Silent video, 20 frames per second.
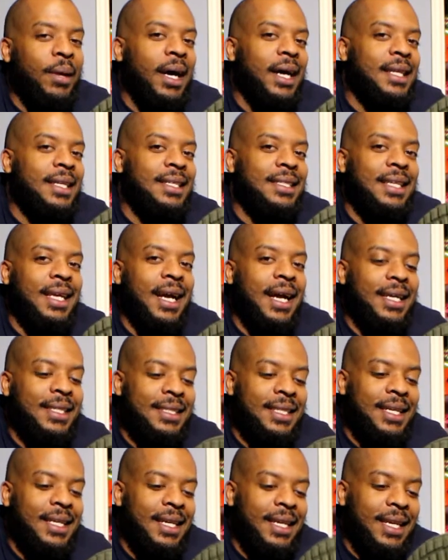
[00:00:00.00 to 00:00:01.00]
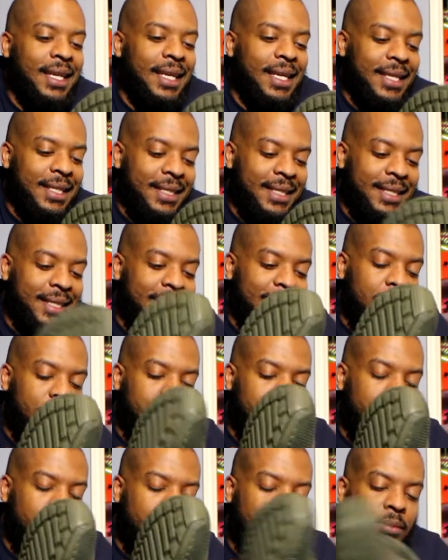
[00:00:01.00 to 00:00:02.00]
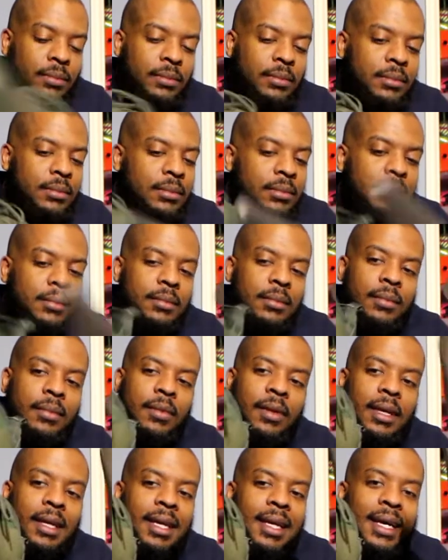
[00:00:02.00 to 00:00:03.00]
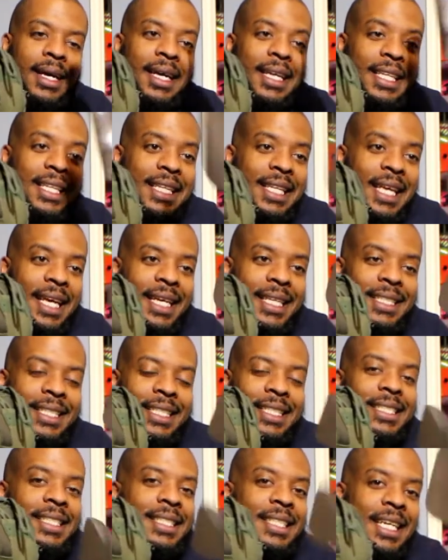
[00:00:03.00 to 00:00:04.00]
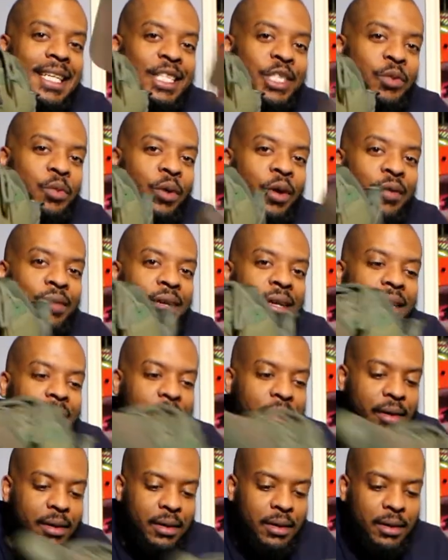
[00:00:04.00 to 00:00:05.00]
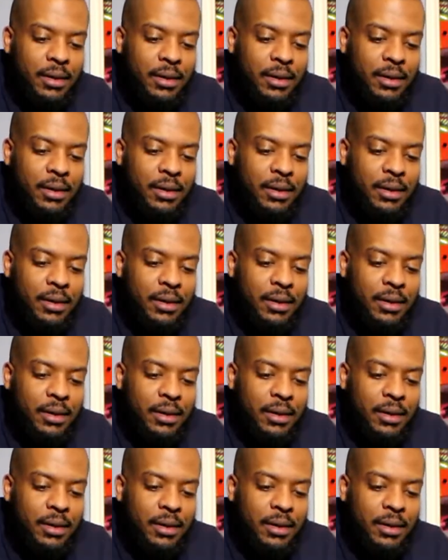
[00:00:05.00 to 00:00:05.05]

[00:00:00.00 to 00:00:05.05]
buy these, like I said, unless, unless it's a size 12 and under.